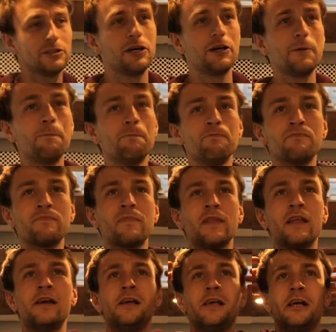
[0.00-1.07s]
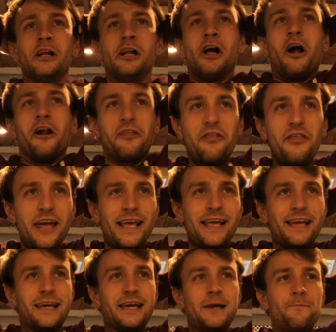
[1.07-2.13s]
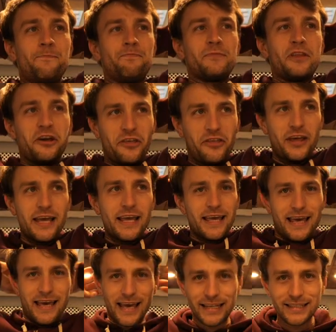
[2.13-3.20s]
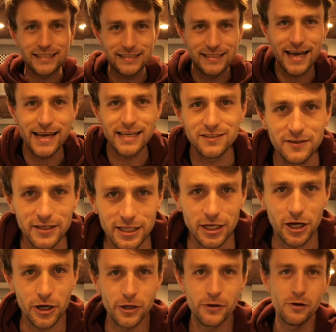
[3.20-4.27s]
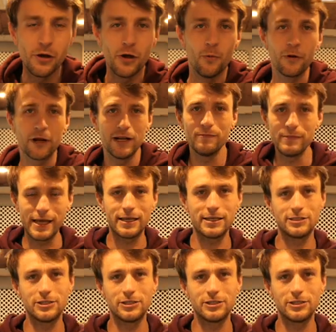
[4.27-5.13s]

So I think in today's video, we're gonna make a